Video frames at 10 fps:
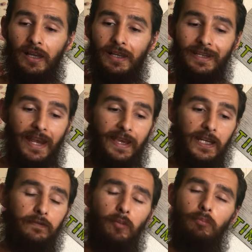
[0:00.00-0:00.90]

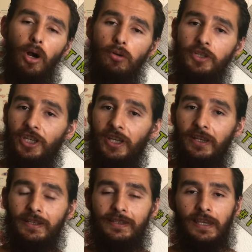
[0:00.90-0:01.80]
negative
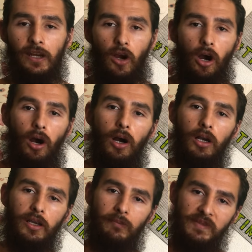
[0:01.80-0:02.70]
emotions, it all
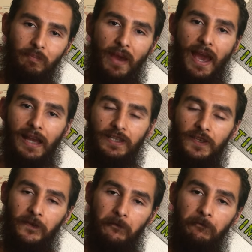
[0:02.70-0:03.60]
comes back to the